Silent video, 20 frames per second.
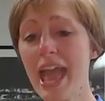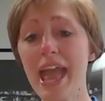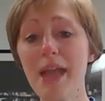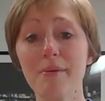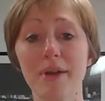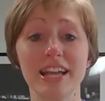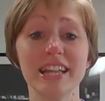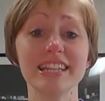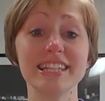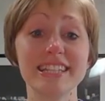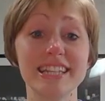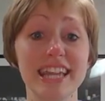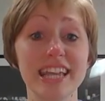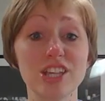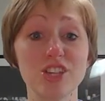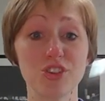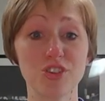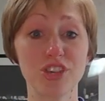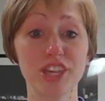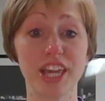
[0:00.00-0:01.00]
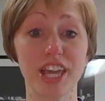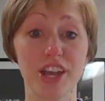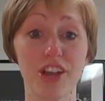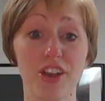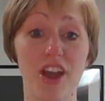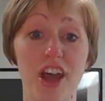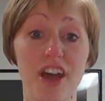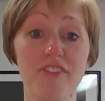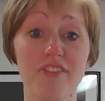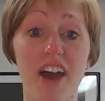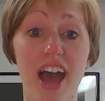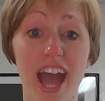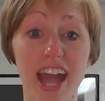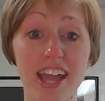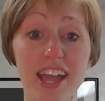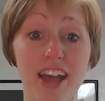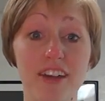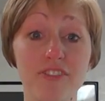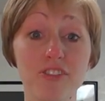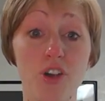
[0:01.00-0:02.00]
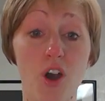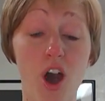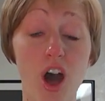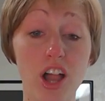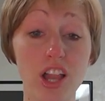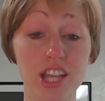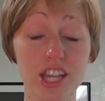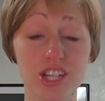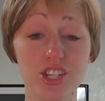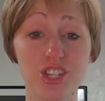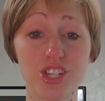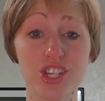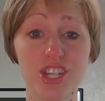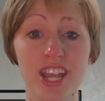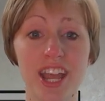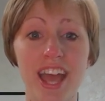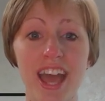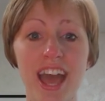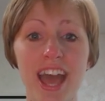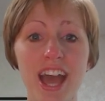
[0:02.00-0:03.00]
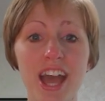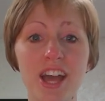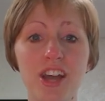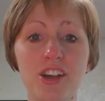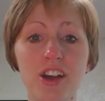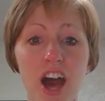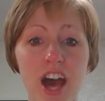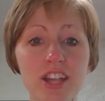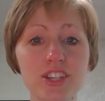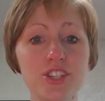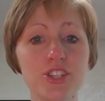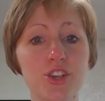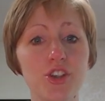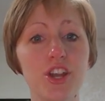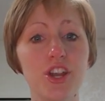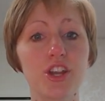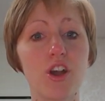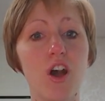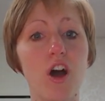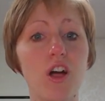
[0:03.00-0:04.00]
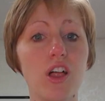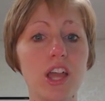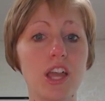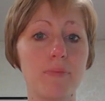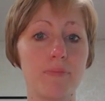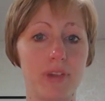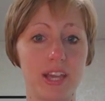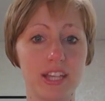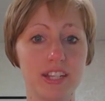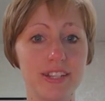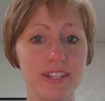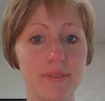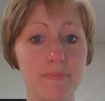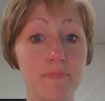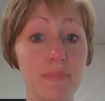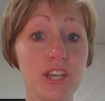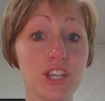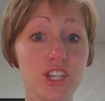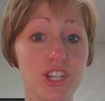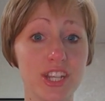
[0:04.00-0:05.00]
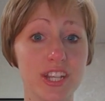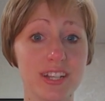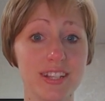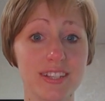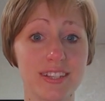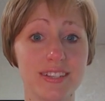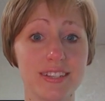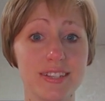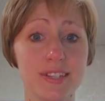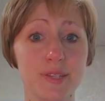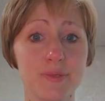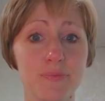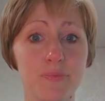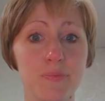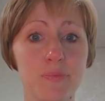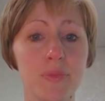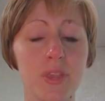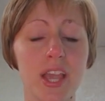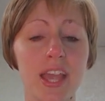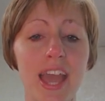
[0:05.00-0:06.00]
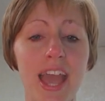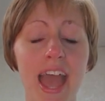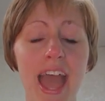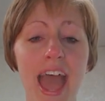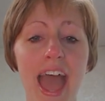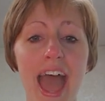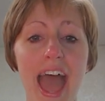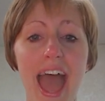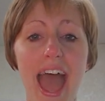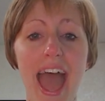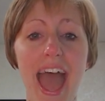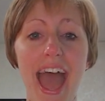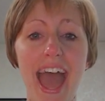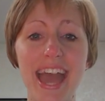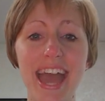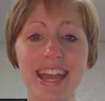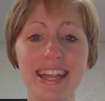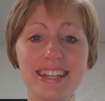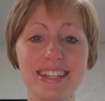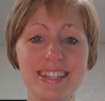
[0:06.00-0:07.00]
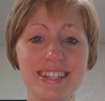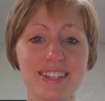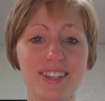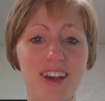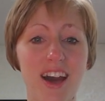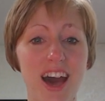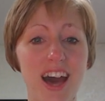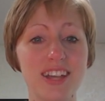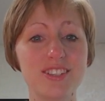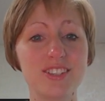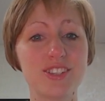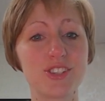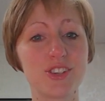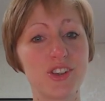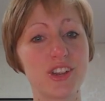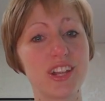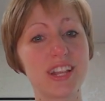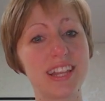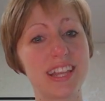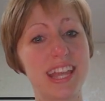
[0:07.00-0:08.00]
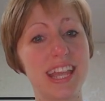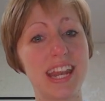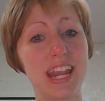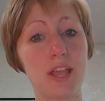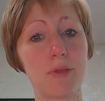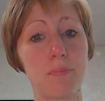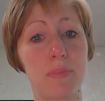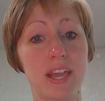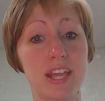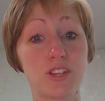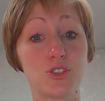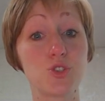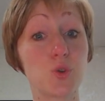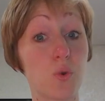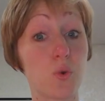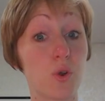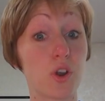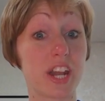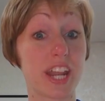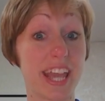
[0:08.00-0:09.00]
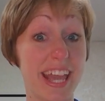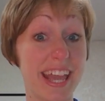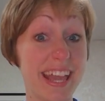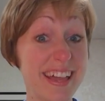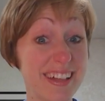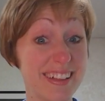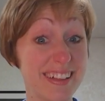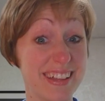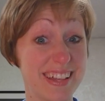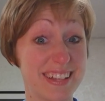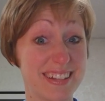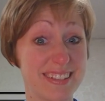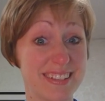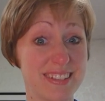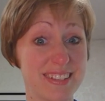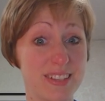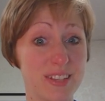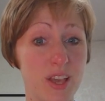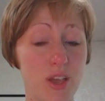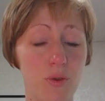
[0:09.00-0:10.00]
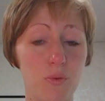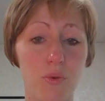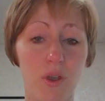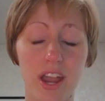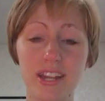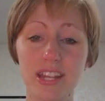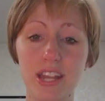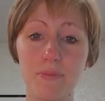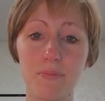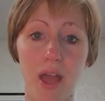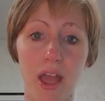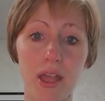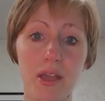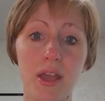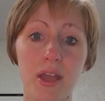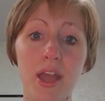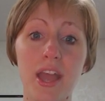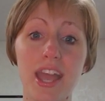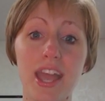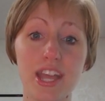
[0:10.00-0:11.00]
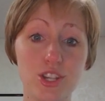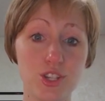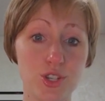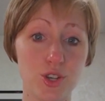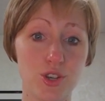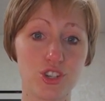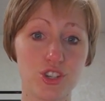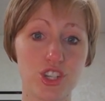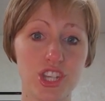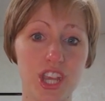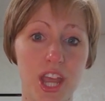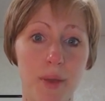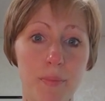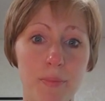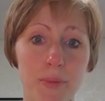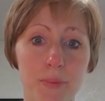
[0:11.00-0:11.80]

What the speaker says: My senior year of college, God started calling me into missions. And God started leading me toward England, where I did my internship.